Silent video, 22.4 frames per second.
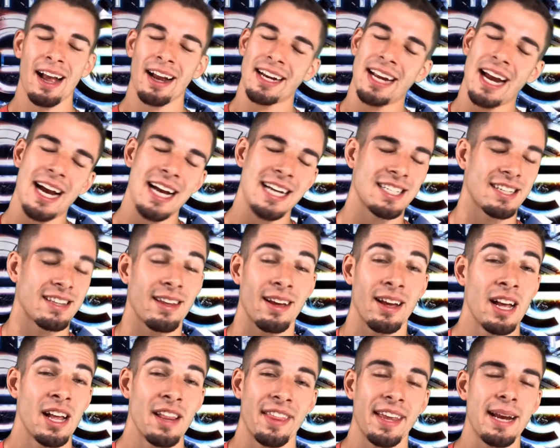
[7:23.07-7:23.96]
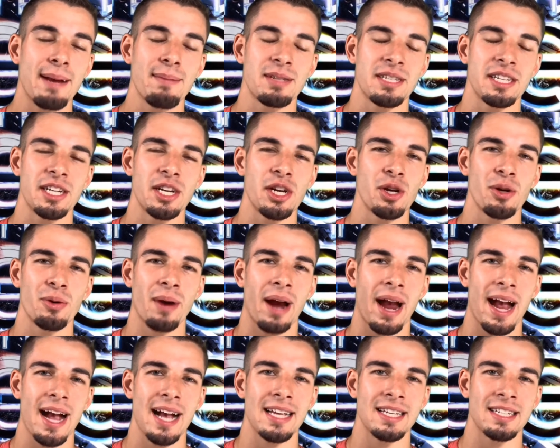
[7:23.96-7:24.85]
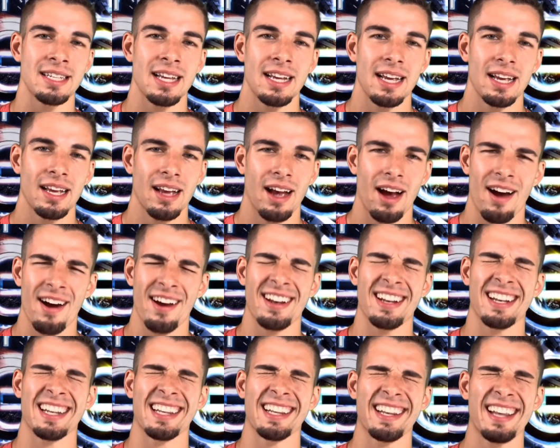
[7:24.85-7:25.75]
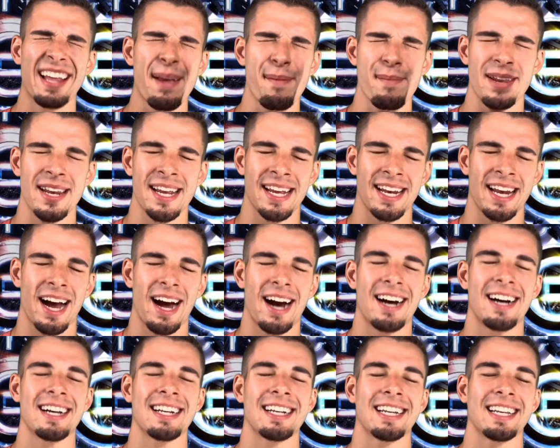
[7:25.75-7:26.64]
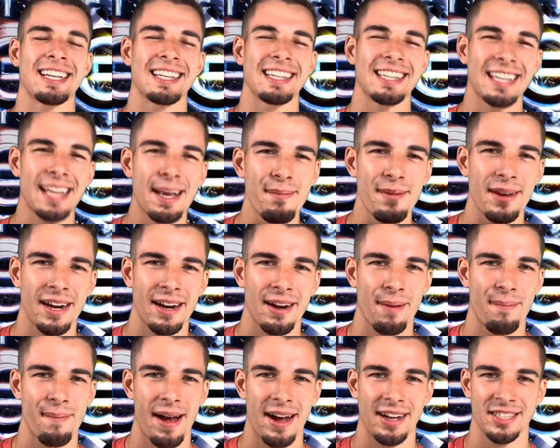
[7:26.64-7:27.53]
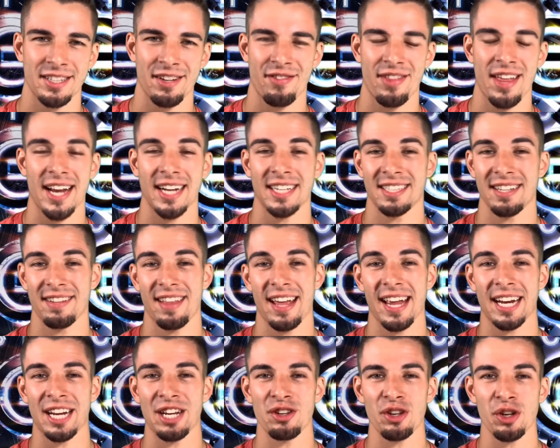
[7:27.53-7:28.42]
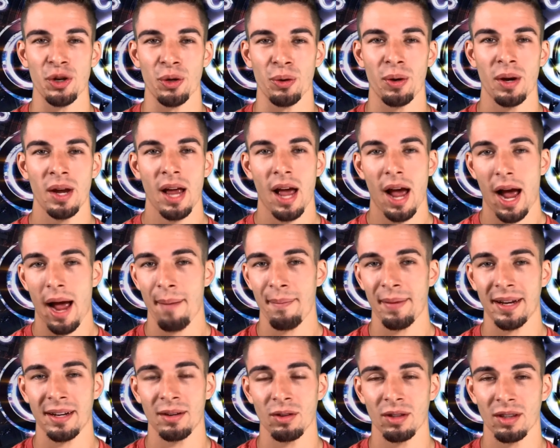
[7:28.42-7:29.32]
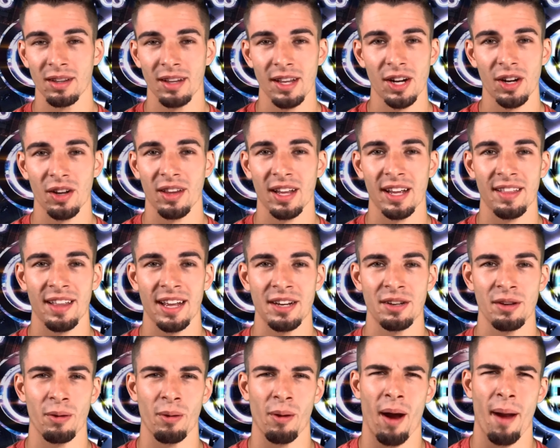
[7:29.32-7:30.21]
Guys, the MCU has unlimited amounts of things that they can do. I mean, literally they do.